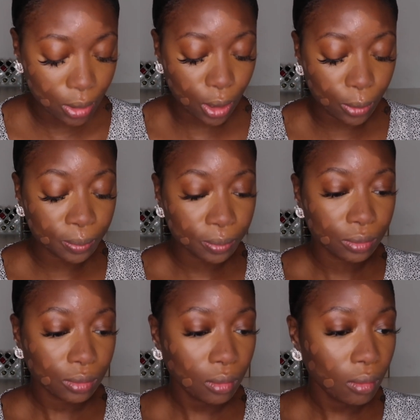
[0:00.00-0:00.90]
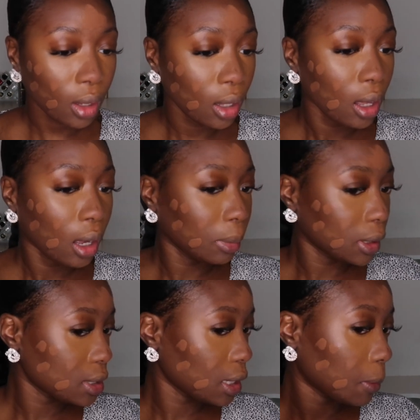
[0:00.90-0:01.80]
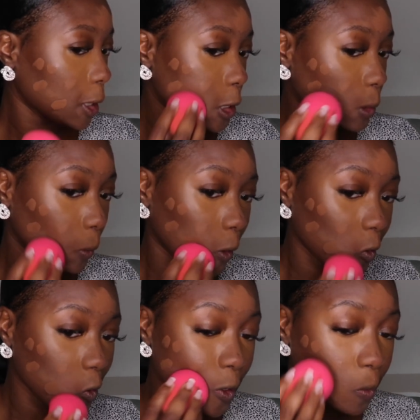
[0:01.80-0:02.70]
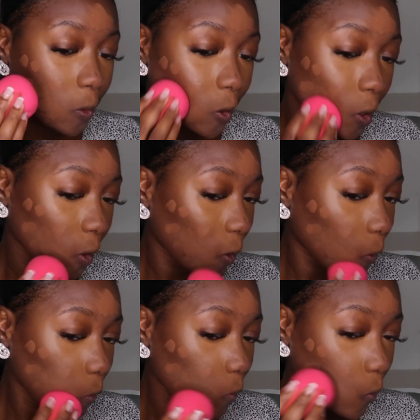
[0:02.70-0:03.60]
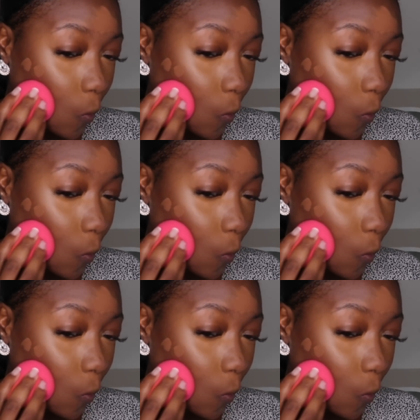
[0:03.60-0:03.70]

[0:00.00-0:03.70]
So I'm gonna take my sponge to blend that out.